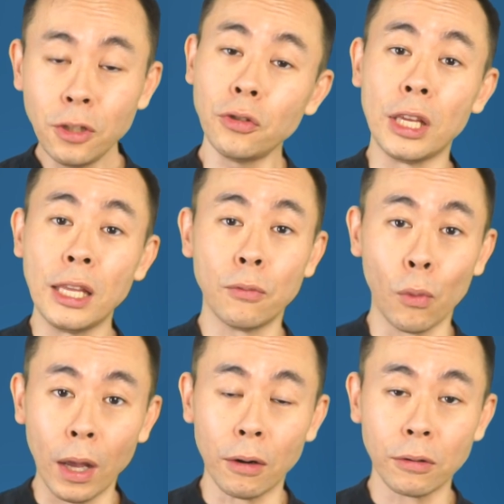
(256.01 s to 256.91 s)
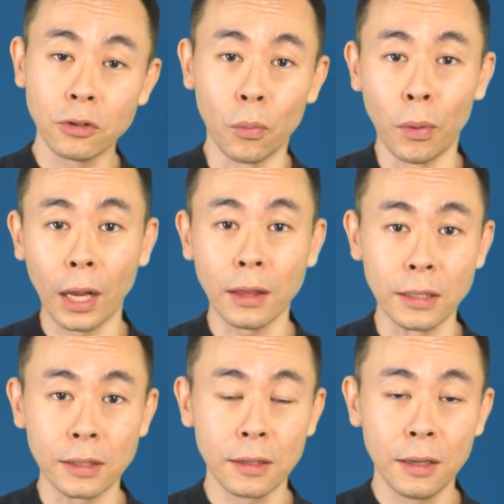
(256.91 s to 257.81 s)
to eat well, to
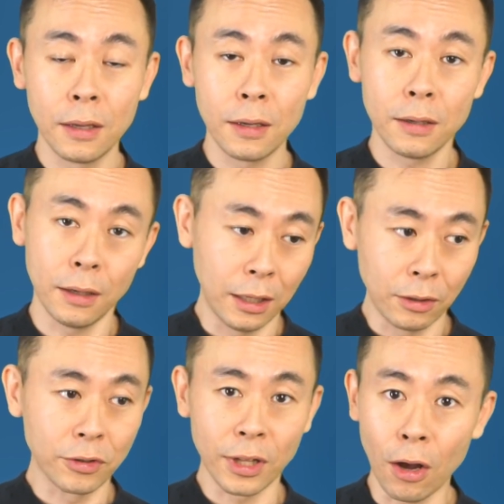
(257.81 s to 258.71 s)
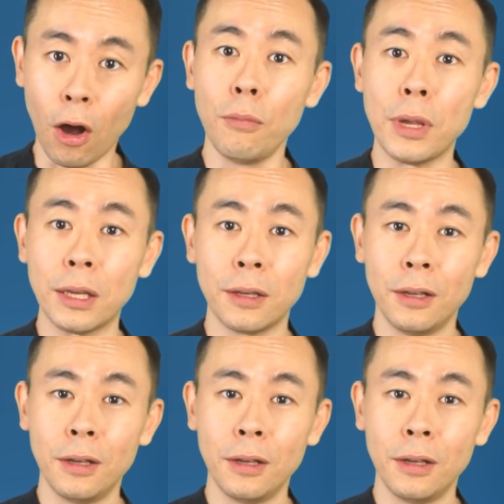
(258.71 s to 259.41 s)
practice an interesting hobby,